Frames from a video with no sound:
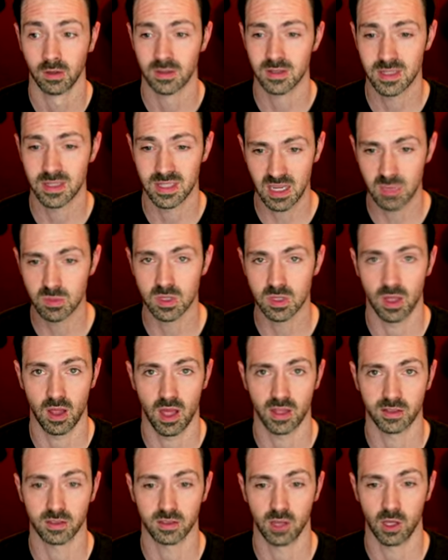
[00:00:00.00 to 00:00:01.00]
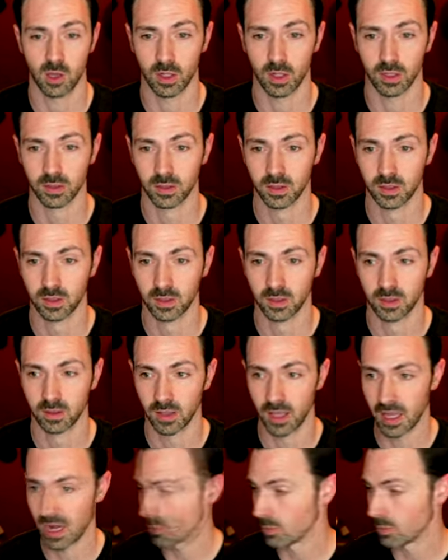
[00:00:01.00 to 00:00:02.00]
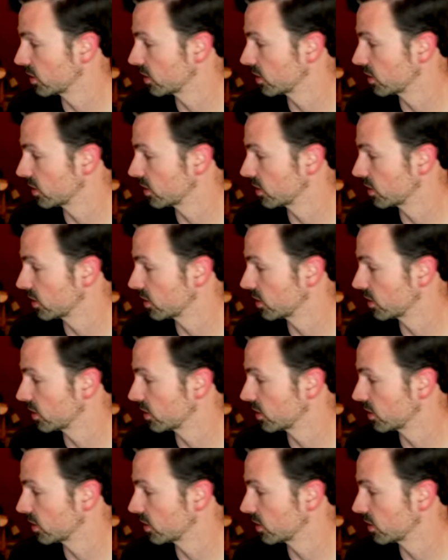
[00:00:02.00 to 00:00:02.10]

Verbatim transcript: It seems a lot slower. And I'm